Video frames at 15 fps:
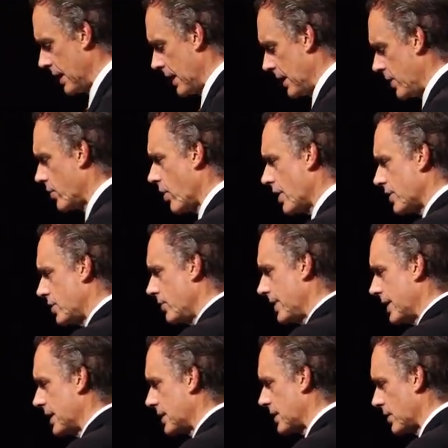you're not doing
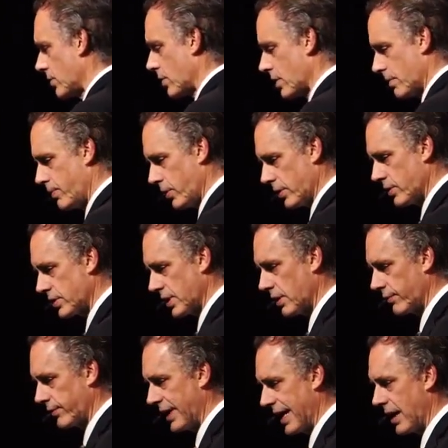this in order to put
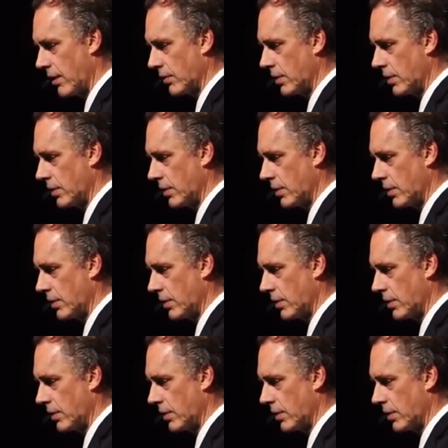yourself down.